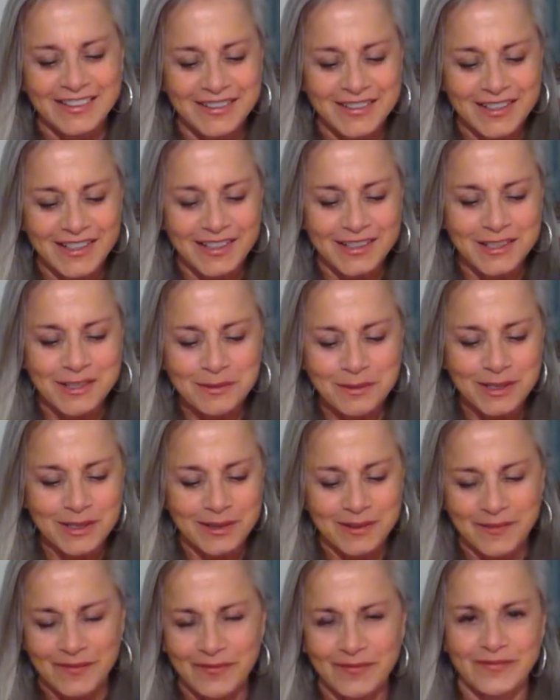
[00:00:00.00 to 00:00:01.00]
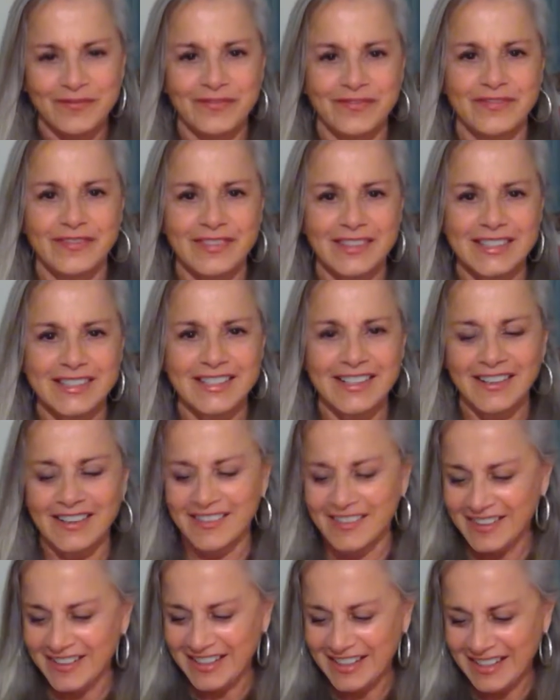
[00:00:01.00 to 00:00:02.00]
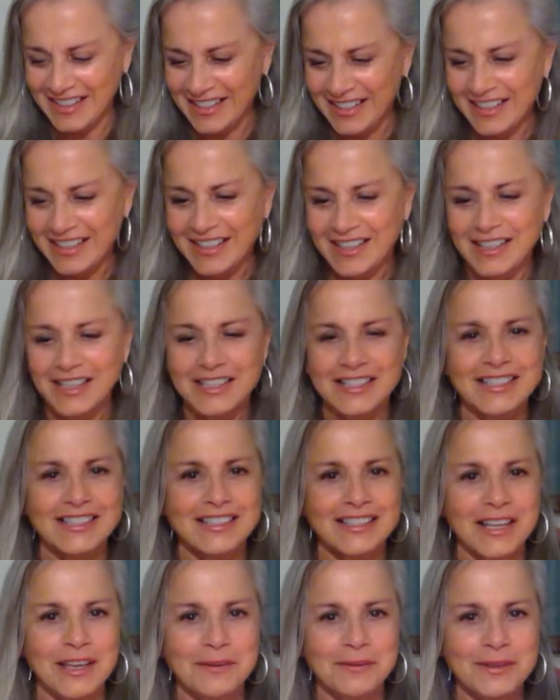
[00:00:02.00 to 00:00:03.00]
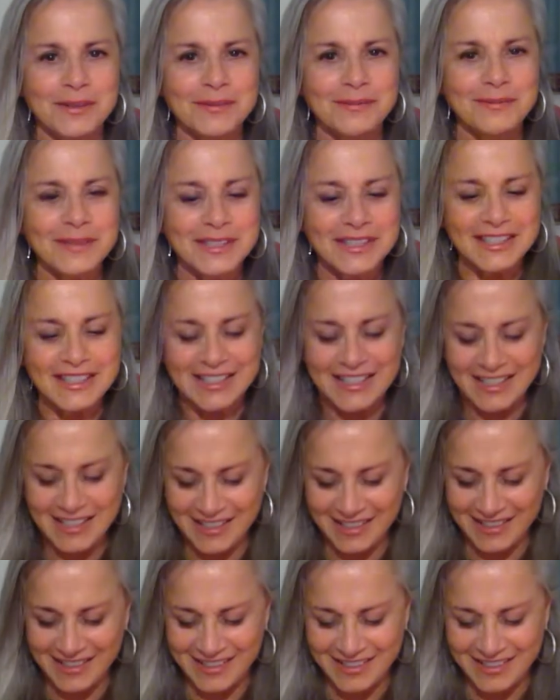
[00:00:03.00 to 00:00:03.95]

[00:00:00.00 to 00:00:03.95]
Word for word: okay, here we go. So, stay with me.